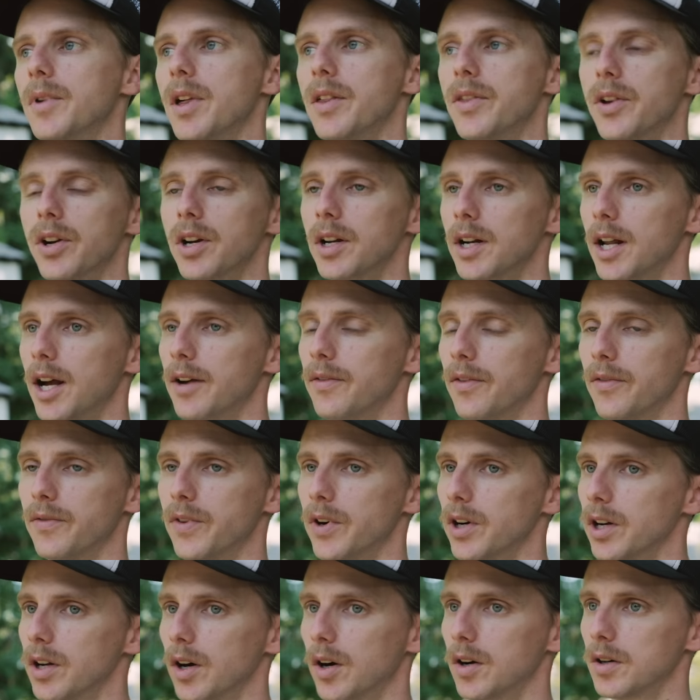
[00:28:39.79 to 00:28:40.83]
They're going to have a
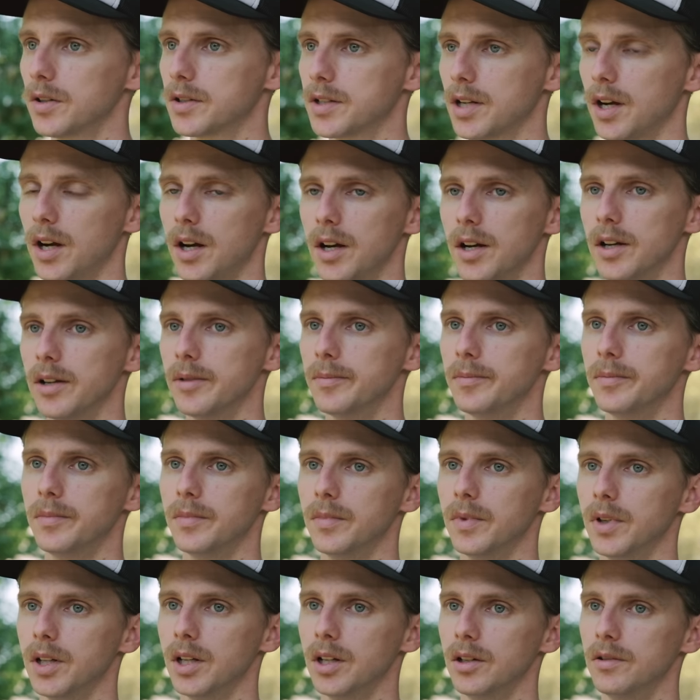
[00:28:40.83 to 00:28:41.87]
very hard time
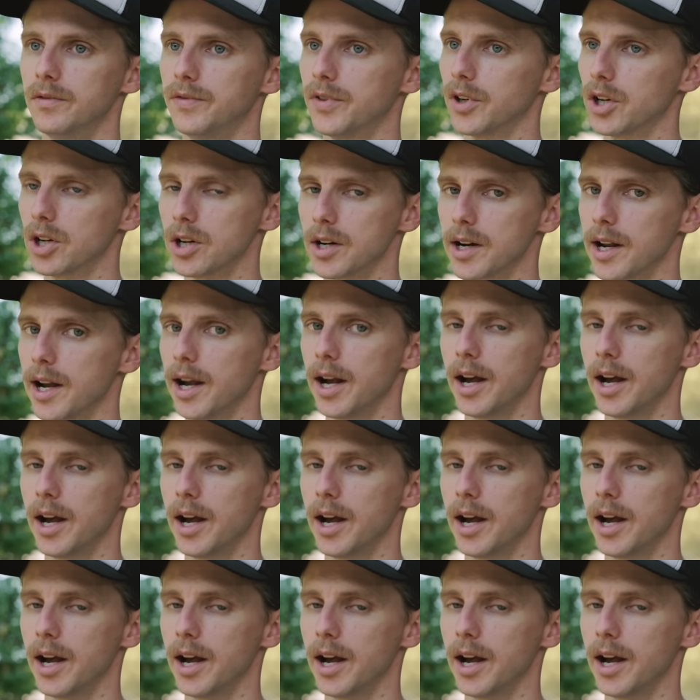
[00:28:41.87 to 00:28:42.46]
figuring out